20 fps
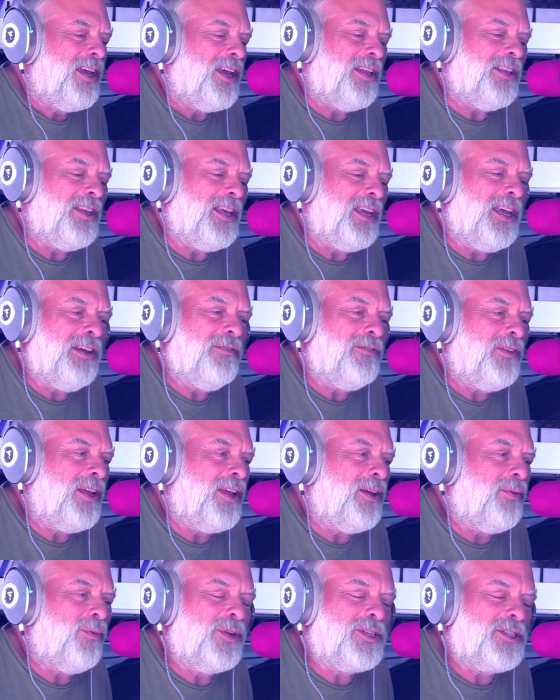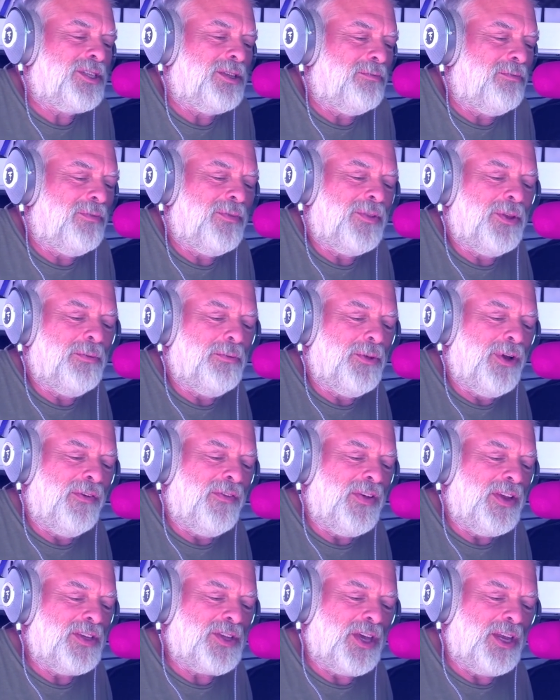in the evening. What's the the
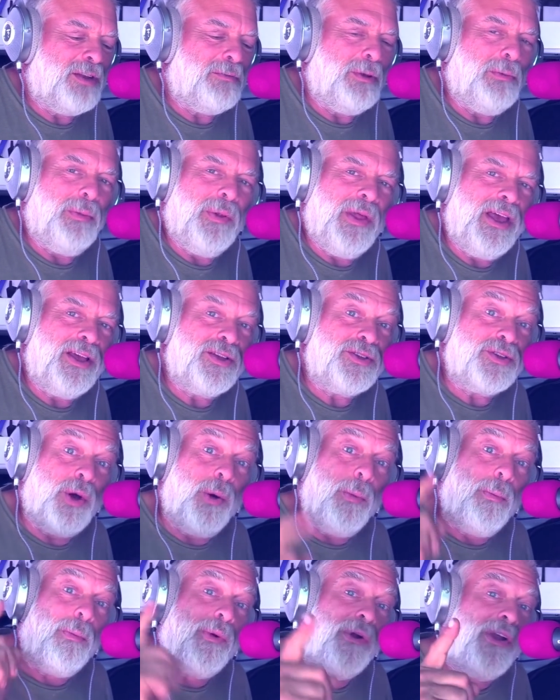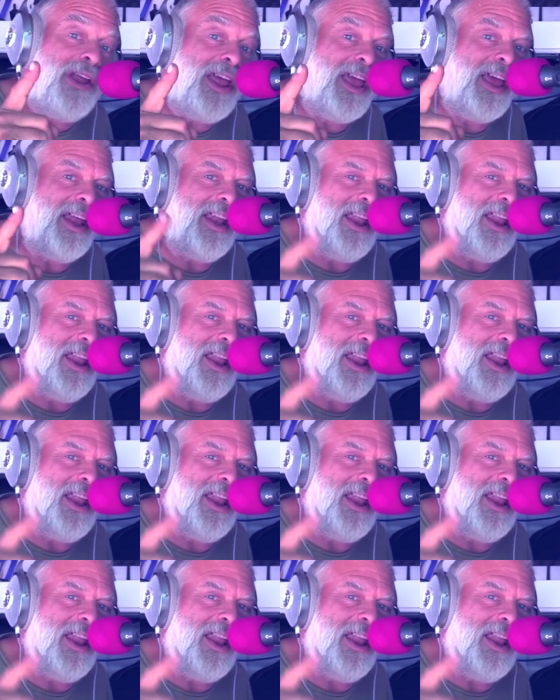movie's going to be playing? So bring